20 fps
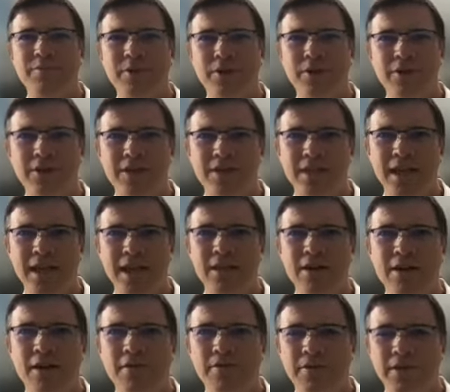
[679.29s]
Because the
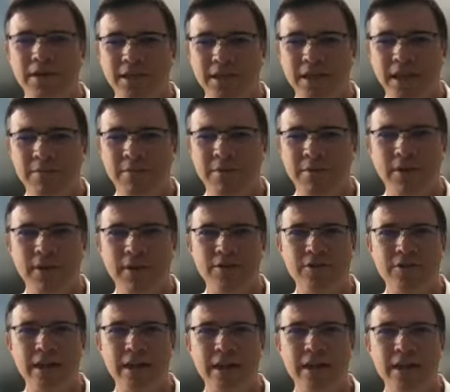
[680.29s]
other offerings can be
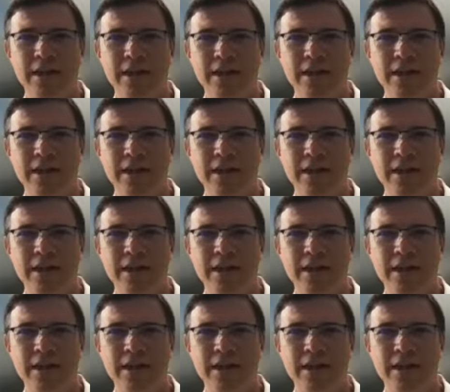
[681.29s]
voluntary.